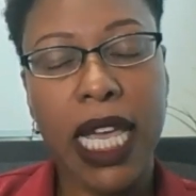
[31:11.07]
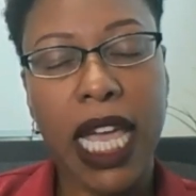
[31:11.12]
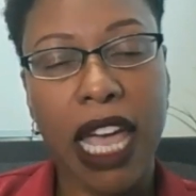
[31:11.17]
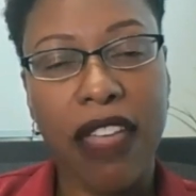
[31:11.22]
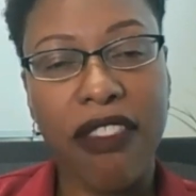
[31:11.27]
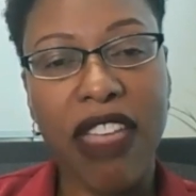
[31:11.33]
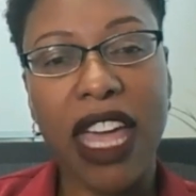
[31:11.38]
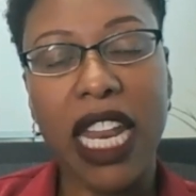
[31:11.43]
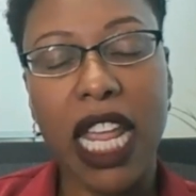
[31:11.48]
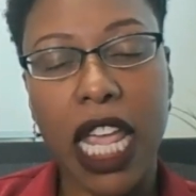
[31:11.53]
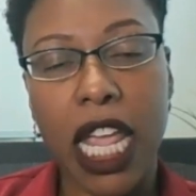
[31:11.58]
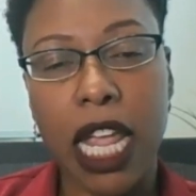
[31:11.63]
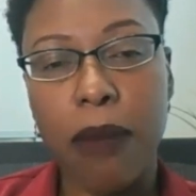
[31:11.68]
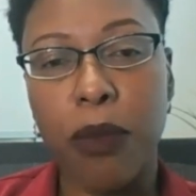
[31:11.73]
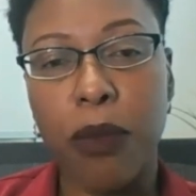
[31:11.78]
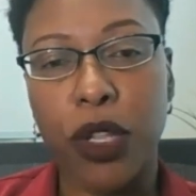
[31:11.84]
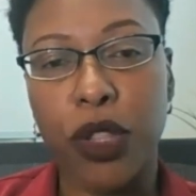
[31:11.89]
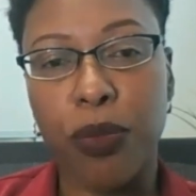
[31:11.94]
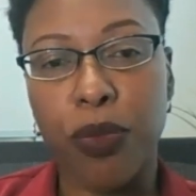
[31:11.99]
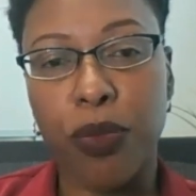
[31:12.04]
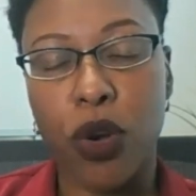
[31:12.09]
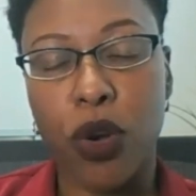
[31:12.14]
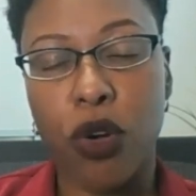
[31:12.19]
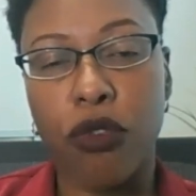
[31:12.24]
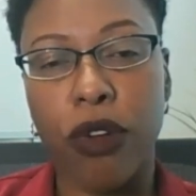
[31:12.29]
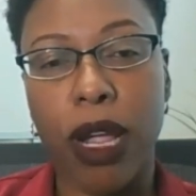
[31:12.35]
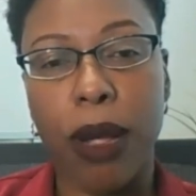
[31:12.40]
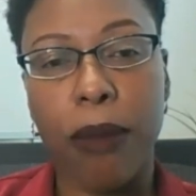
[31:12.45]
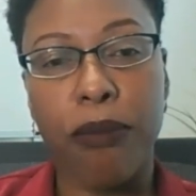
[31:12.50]
And that 8-month
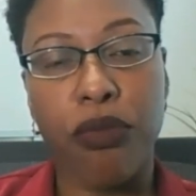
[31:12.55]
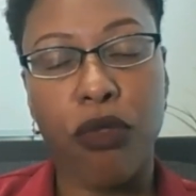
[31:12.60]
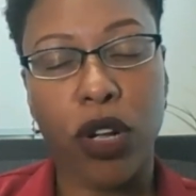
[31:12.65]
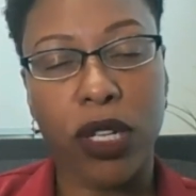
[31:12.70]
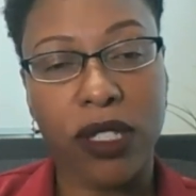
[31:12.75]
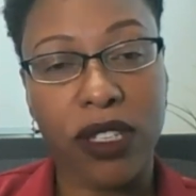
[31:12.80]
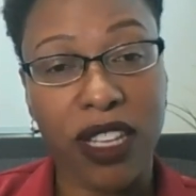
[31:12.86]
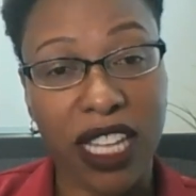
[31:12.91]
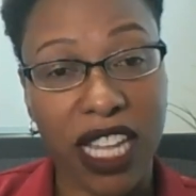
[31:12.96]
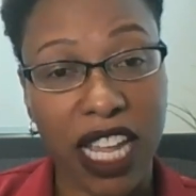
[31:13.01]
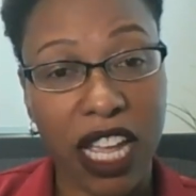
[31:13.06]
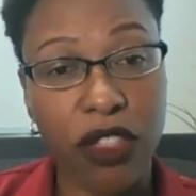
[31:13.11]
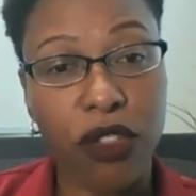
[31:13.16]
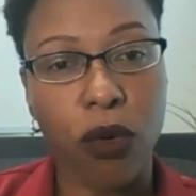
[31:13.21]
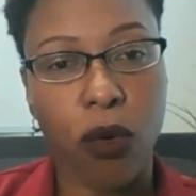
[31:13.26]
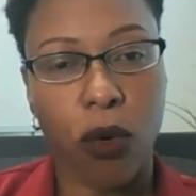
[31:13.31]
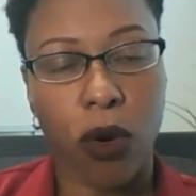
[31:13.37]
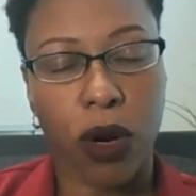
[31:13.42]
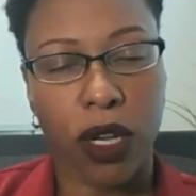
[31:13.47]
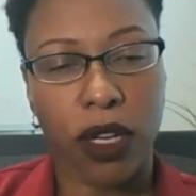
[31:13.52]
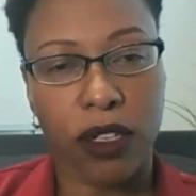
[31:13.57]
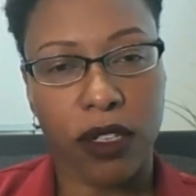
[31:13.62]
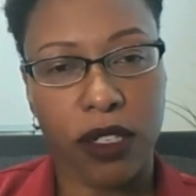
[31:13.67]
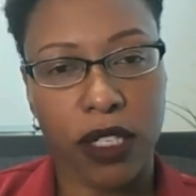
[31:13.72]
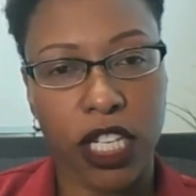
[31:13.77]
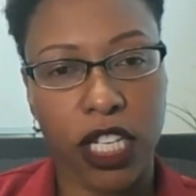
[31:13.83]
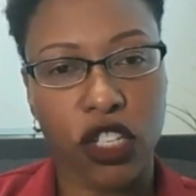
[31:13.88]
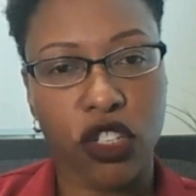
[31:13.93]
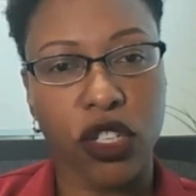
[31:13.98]
program brought together
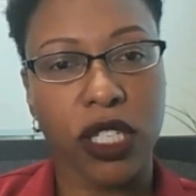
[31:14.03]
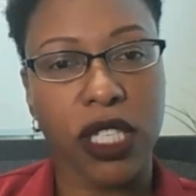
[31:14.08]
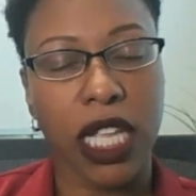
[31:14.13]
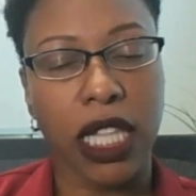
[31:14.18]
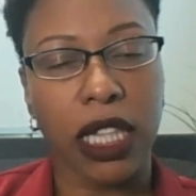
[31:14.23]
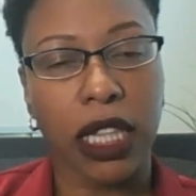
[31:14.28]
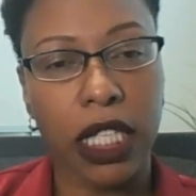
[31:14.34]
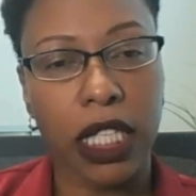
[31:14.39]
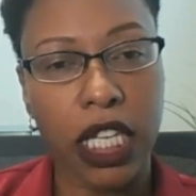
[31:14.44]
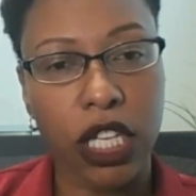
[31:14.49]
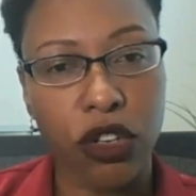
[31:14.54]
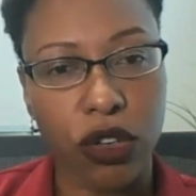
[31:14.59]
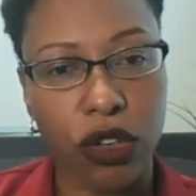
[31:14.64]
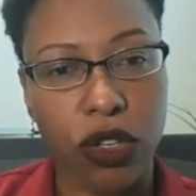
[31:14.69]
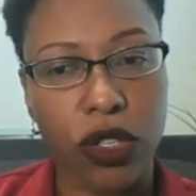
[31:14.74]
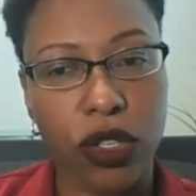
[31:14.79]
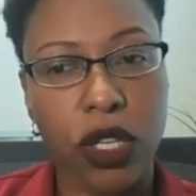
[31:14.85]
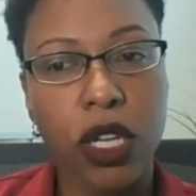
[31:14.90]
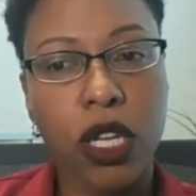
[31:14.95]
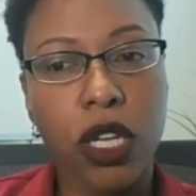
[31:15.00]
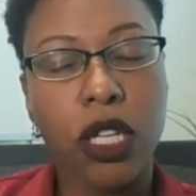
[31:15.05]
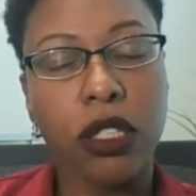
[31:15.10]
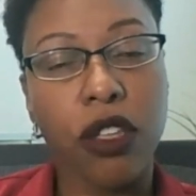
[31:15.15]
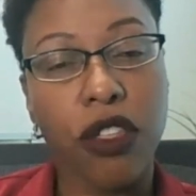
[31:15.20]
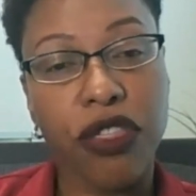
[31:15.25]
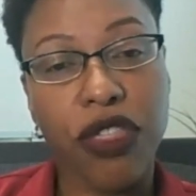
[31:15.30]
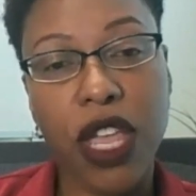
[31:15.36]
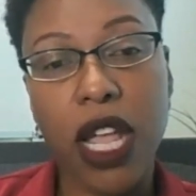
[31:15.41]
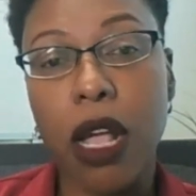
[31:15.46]
organizations and leaders
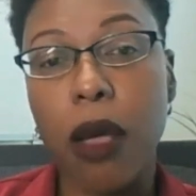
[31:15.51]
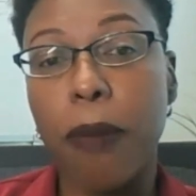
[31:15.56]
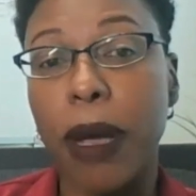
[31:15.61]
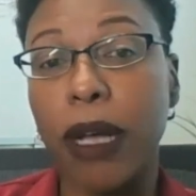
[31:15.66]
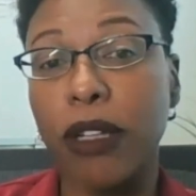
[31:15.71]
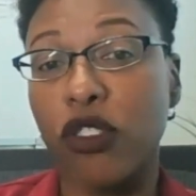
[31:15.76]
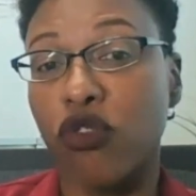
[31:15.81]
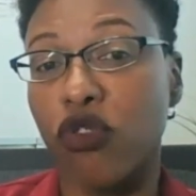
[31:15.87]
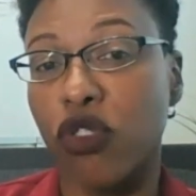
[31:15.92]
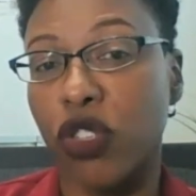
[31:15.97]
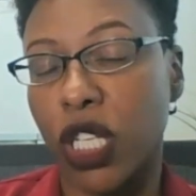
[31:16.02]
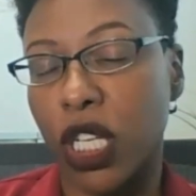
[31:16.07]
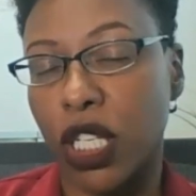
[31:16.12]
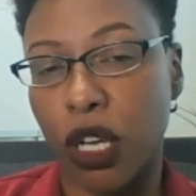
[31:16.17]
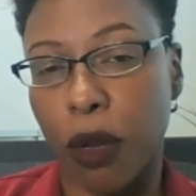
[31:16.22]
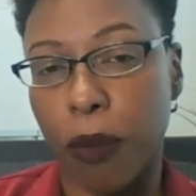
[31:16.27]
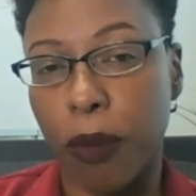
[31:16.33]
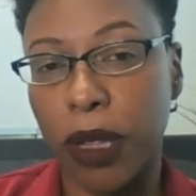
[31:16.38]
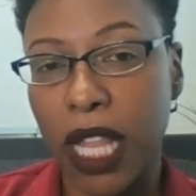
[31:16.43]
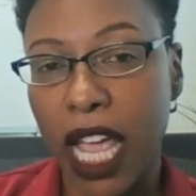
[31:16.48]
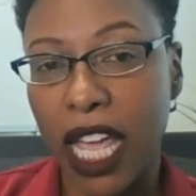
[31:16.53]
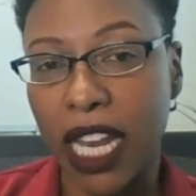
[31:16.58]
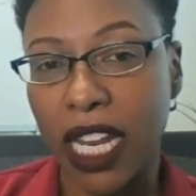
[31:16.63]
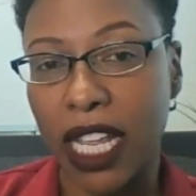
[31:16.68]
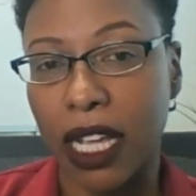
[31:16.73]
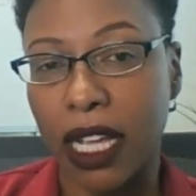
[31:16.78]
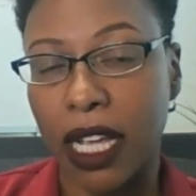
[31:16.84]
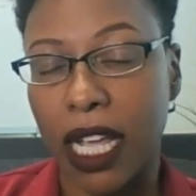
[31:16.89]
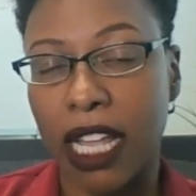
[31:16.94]
to think about strategic
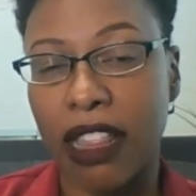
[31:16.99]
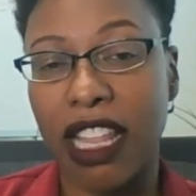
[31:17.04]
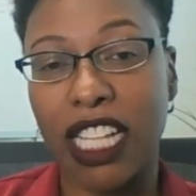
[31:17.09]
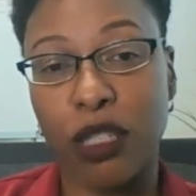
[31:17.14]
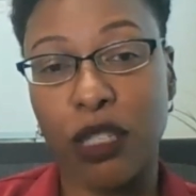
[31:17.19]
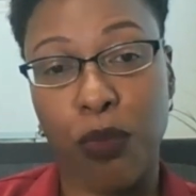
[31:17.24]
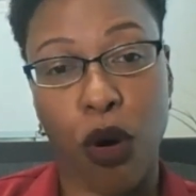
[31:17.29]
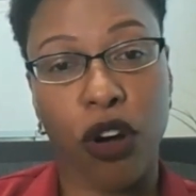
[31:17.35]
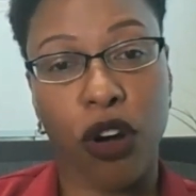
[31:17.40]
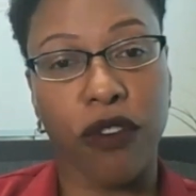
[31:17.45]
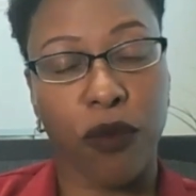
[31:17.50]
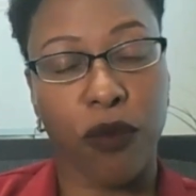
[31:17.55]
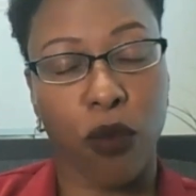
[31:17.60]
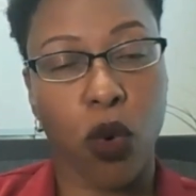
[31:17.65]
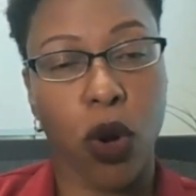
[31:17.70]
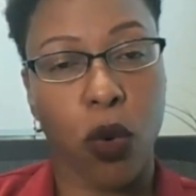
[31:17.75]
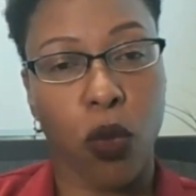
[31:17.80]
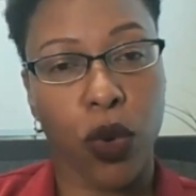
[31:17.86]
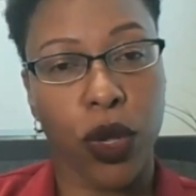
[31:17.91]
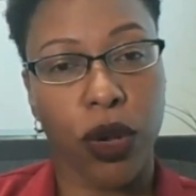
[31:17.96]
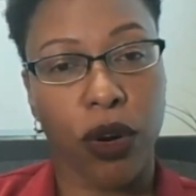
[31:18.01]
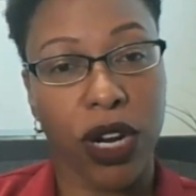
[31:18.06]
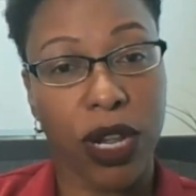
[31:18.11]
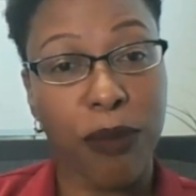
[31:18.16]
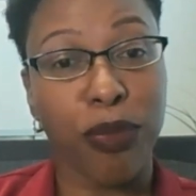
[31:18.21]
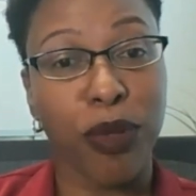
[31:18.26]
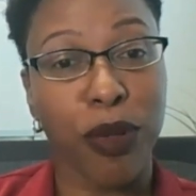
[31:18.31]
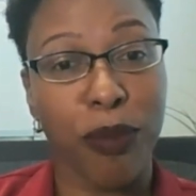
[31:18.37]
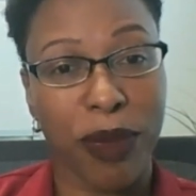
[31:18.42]
planning. And that's part of what we are
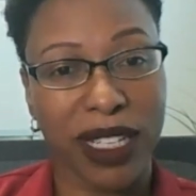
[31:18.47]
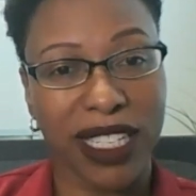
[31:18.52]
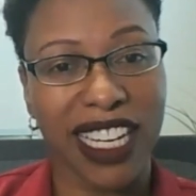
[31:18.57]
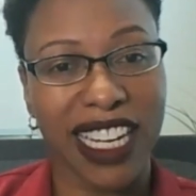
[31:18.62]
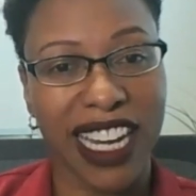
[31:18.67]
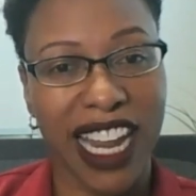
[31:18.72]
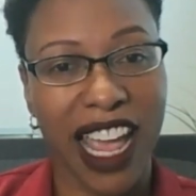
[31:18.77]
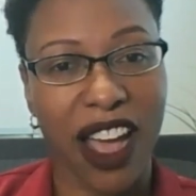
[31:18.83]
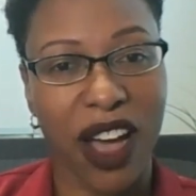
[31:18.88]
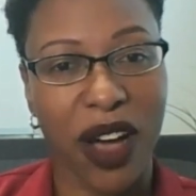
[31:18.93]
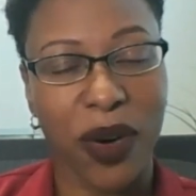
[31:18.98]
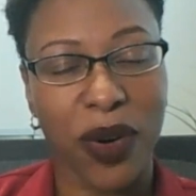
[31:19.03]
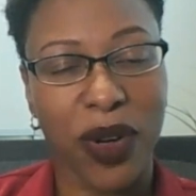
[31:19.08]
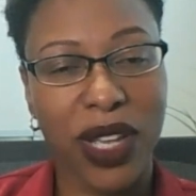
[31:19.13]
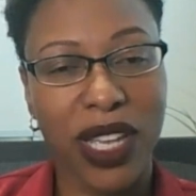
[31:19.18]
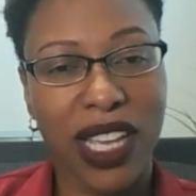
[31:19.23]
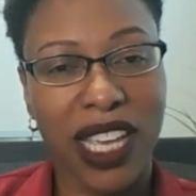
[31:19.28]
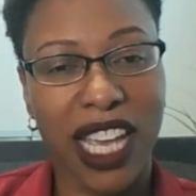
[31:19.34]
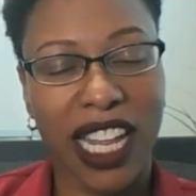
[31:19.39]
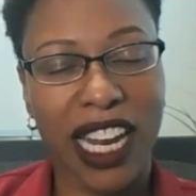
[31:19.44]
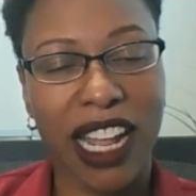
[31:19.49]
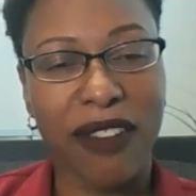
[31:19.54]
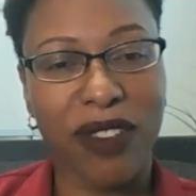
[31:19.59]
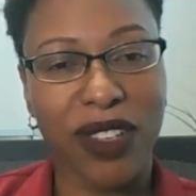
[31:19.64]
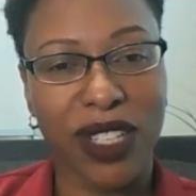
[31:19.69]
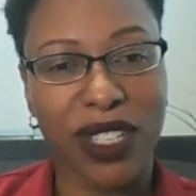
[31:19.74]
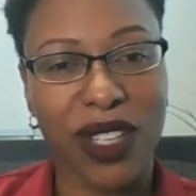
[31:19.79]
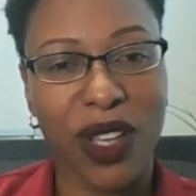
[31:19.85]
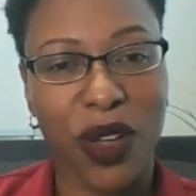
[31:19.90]
implementing now at
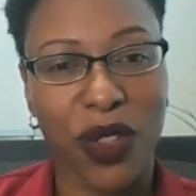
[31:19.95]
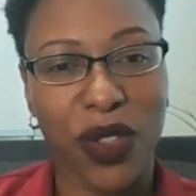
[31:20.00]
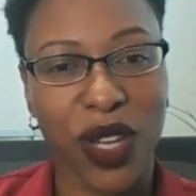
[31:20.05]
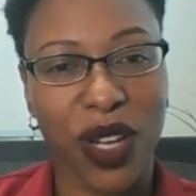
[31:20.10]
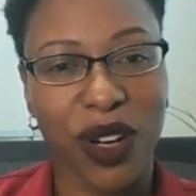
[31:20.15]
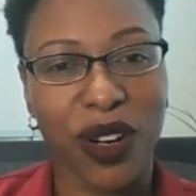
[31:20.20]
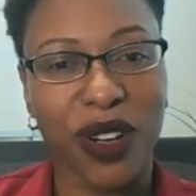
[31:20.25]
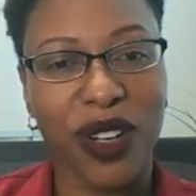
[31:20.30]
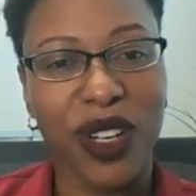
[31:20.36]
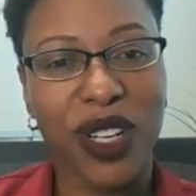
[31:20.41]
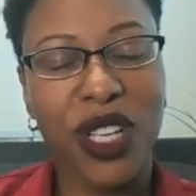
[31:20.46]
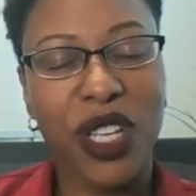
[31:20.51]
Adventist Healthcare.